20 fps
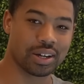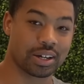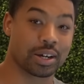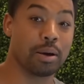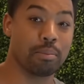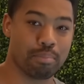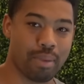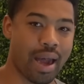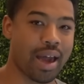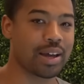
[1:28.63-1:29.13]

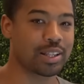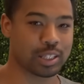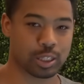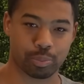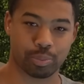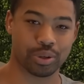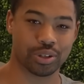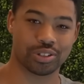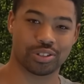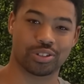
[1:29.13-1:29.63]
commands
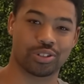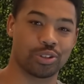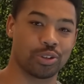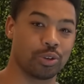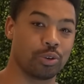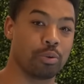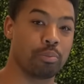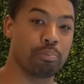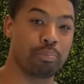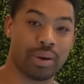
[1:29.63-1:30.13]
Puss
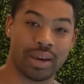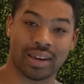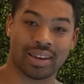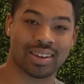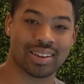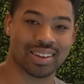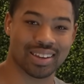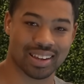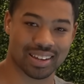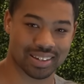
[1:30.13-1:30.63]
to
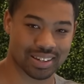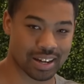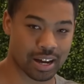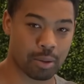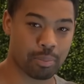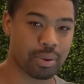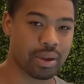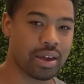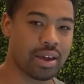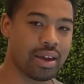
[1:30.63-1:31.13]
pick it
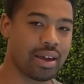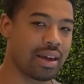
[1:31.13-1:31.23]
up.